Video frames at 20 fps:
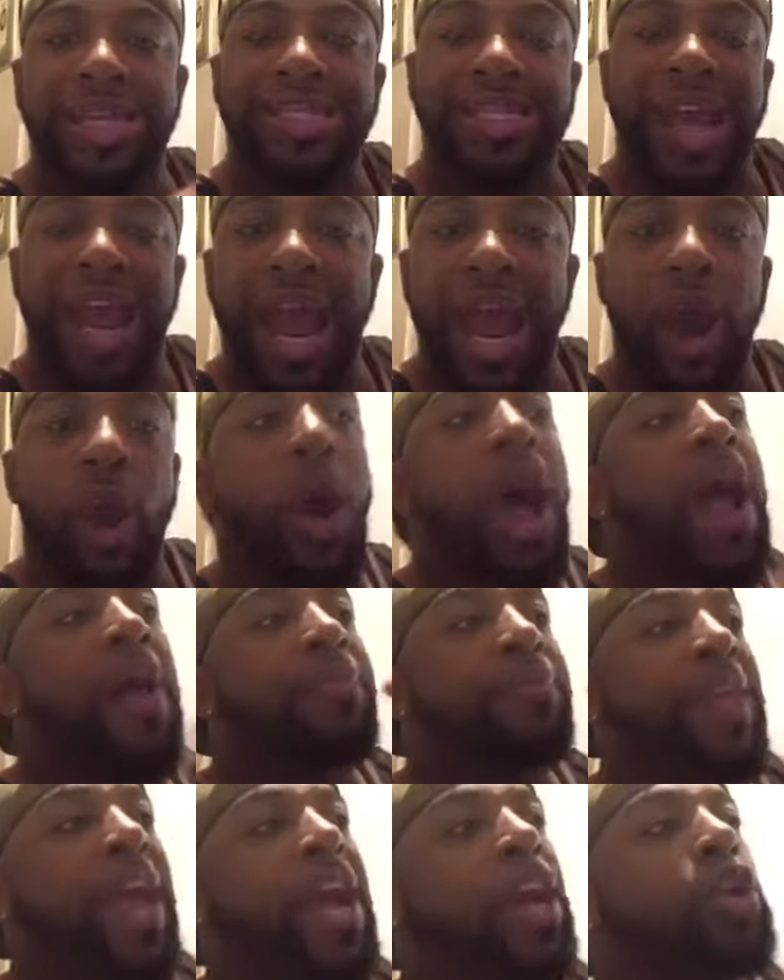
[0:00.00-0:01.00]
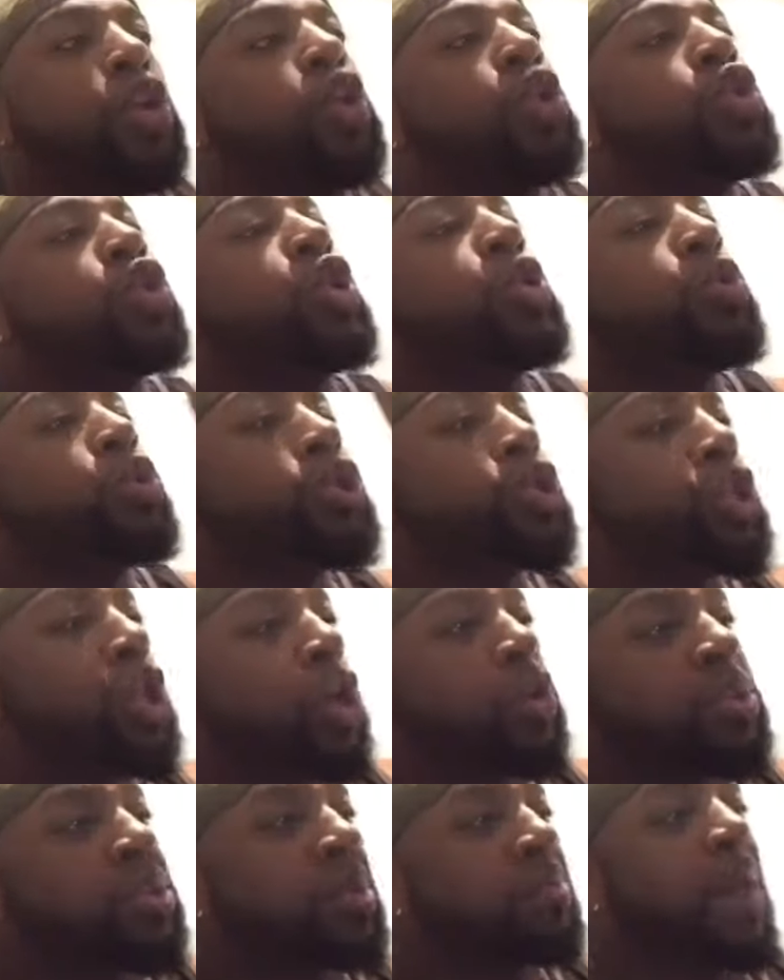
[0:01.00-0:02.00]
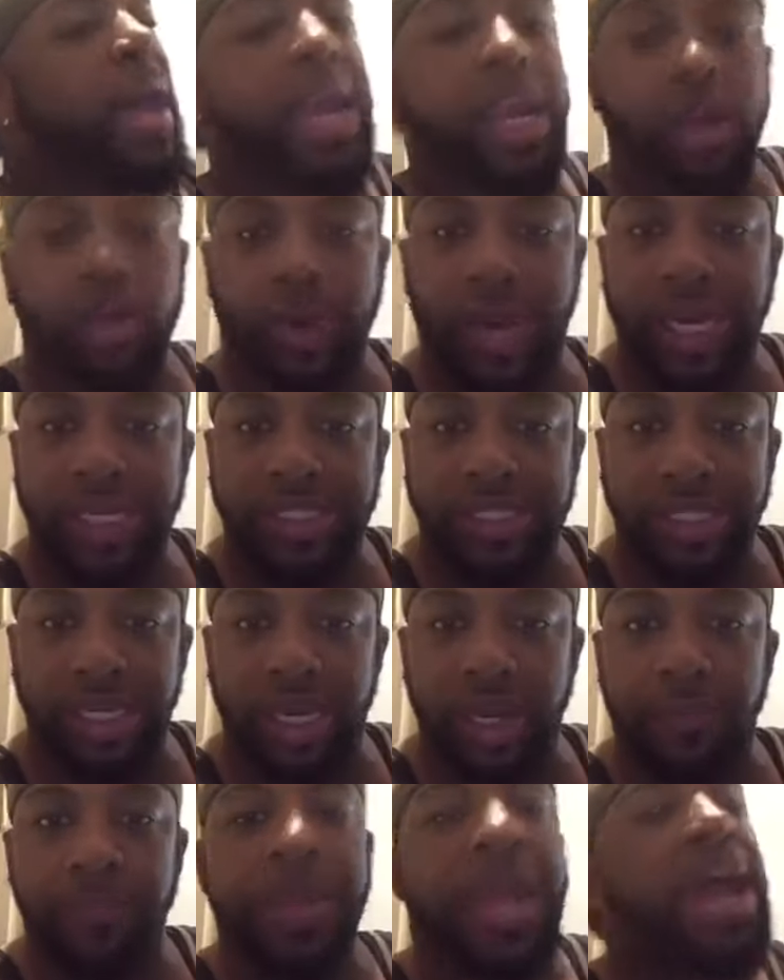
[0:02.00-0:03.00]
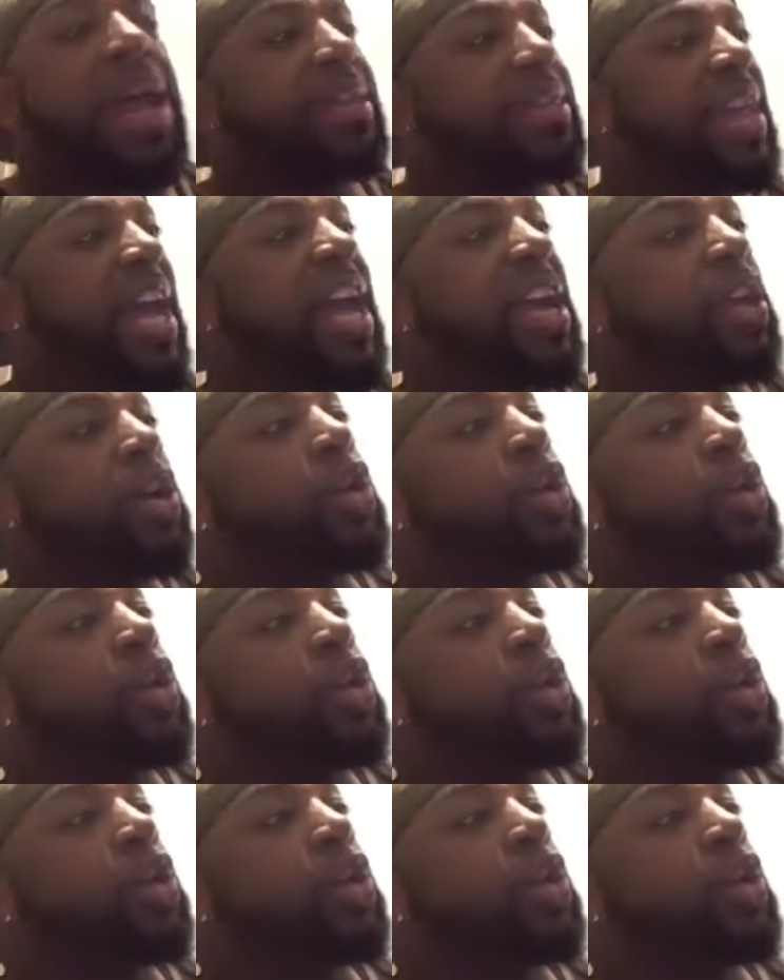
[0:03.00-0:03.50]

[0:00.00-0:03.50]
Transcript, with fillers: town. They knew you was Joseph May grandson. They knew